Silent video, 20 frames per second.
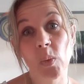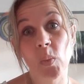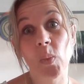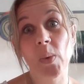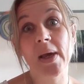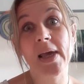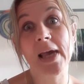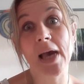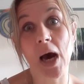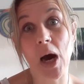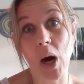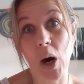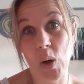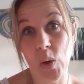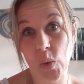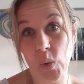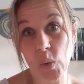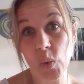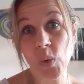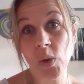We
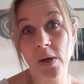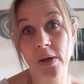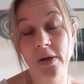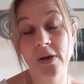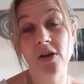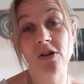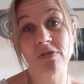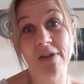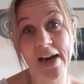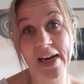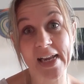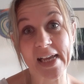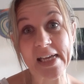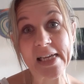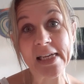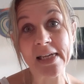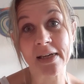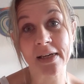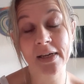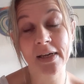owe
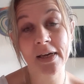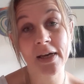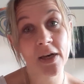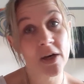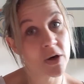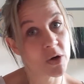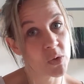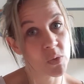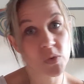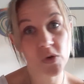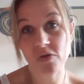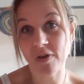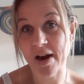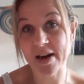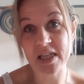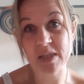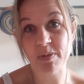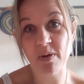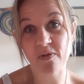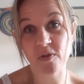Granny and all the
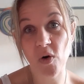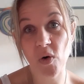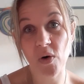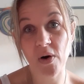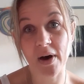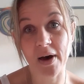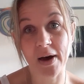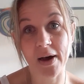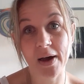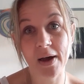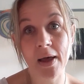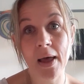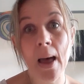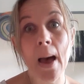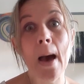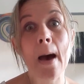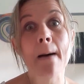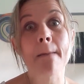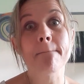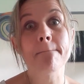grannies before her
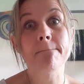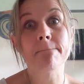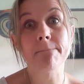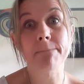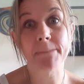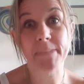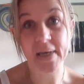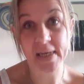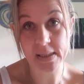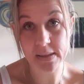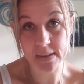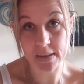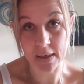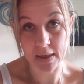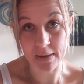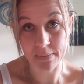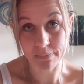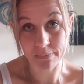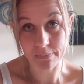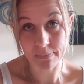big
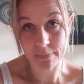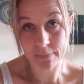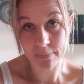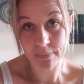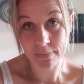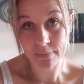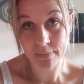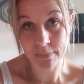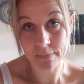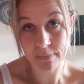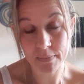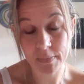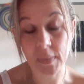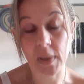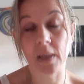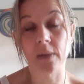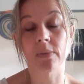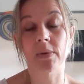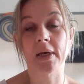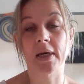time,
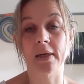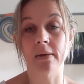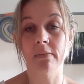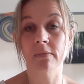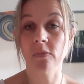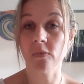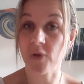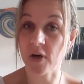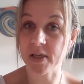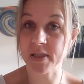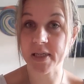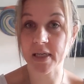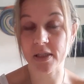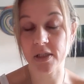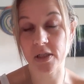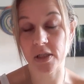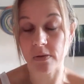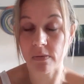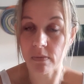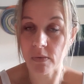okay? Granddad
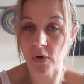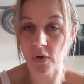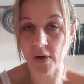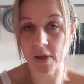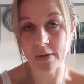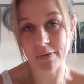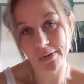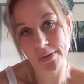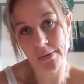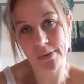too, all right?